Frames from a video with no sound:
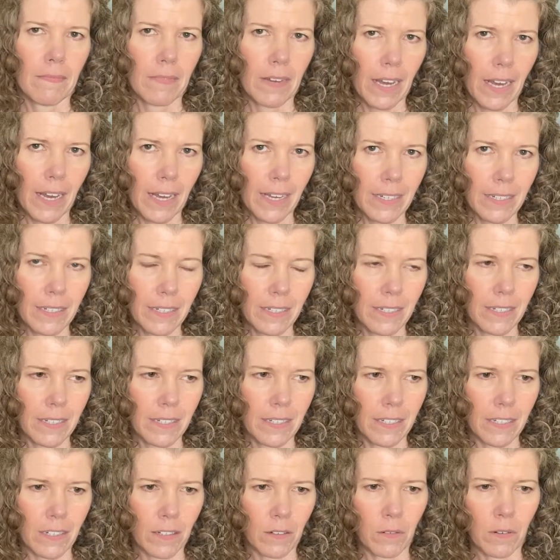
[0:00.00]
I
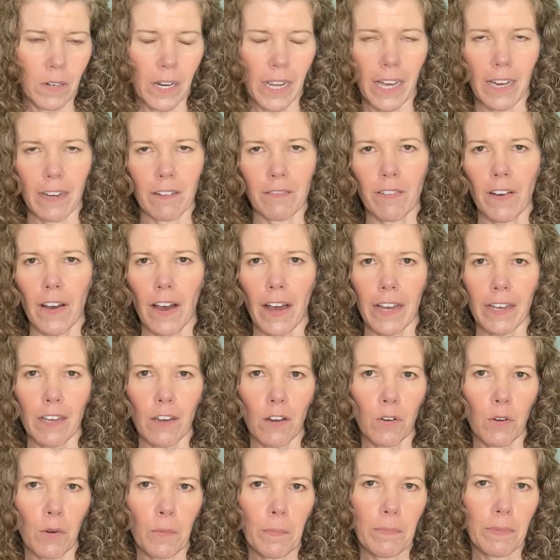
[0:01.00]
don't have high
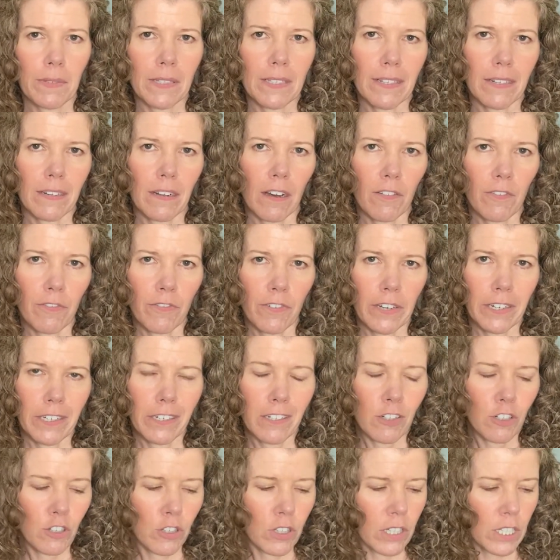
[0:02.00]
hopes that I'll
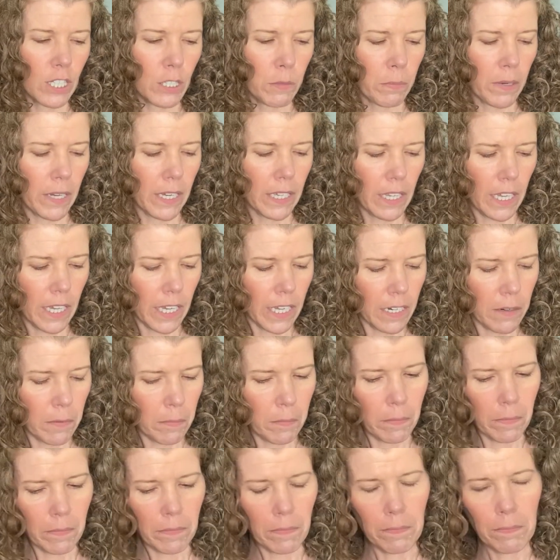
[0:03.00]
finish this by
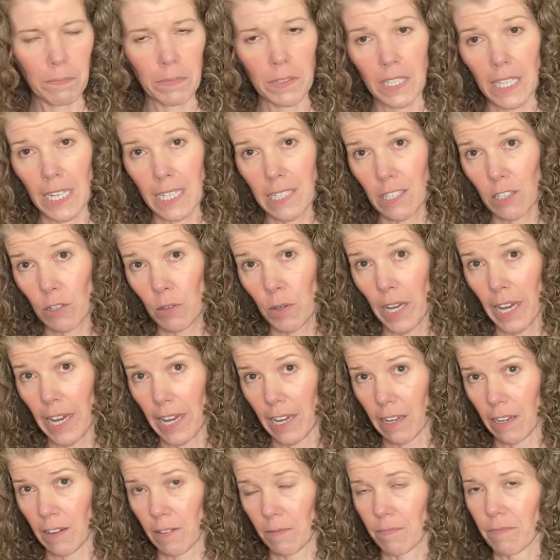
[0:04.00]
then, but that's
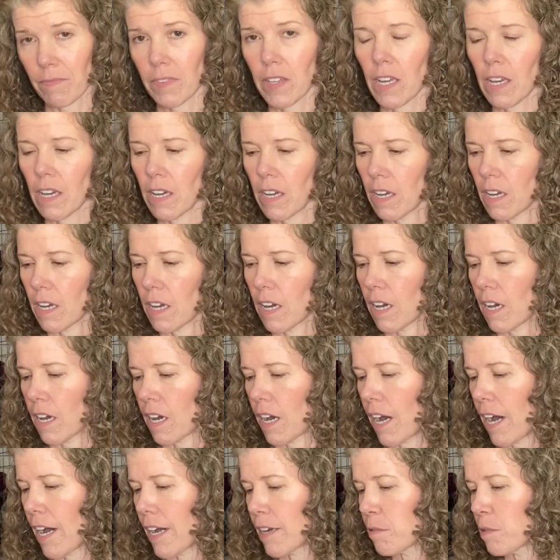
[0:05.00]
okay.
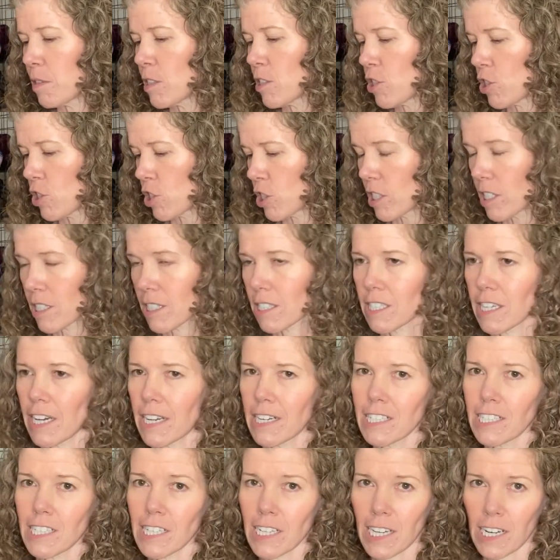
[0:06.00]
I was just
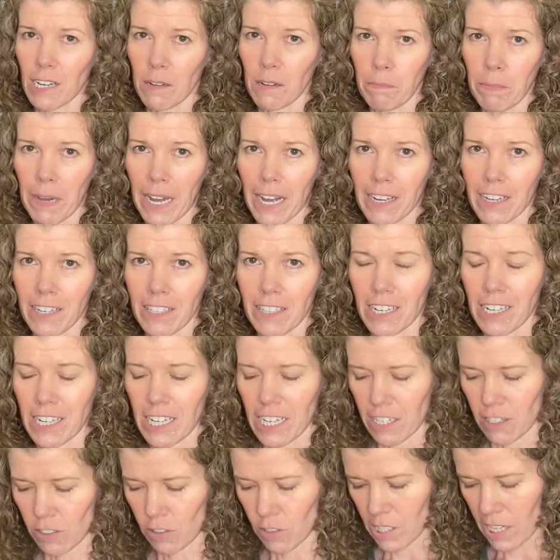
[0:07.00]
excited to get it back on the
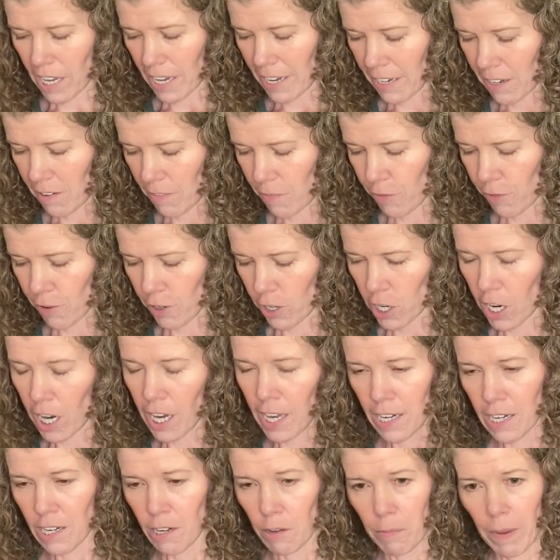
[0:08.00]
needles. I had
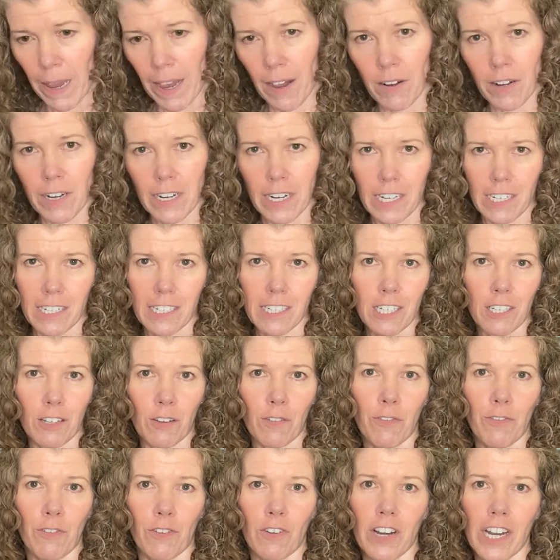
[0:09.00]
forgotten about it until
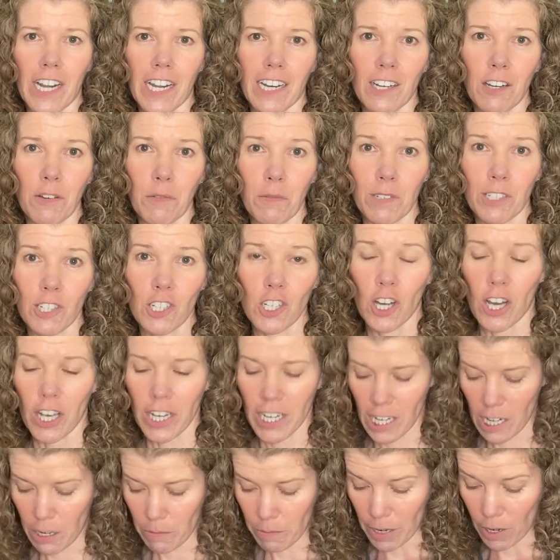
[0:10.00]
Fernanda was
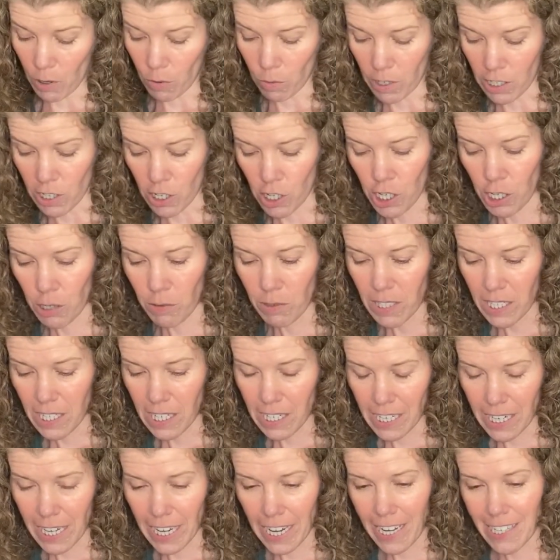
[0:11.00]
talking about what she was going
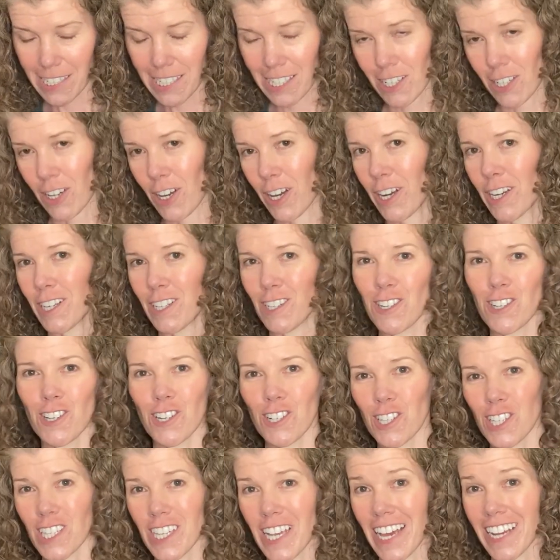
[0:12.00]
to cast on, and she
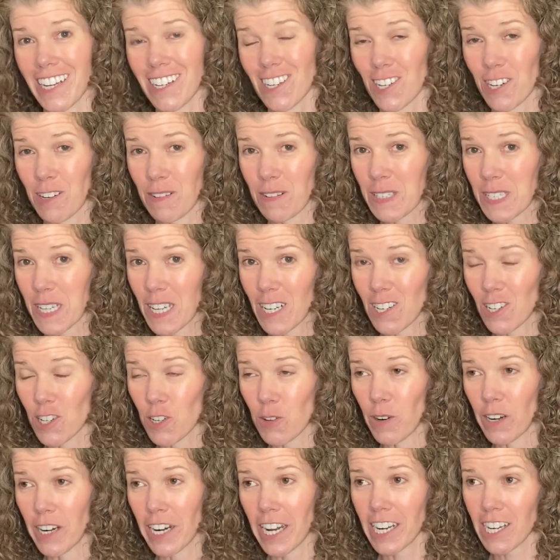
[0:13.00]
said she was going to do
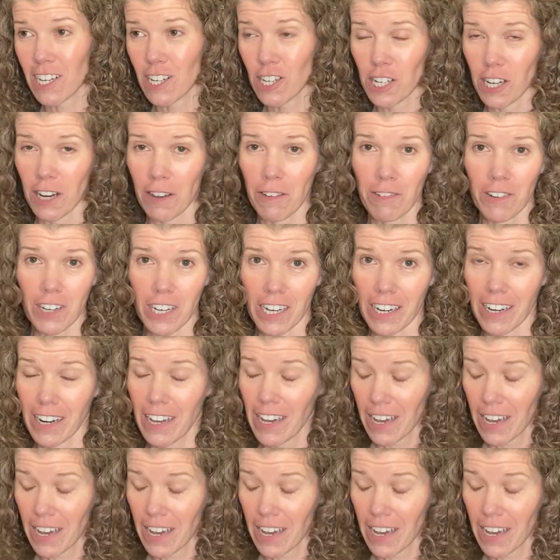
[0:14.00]
a night shift, and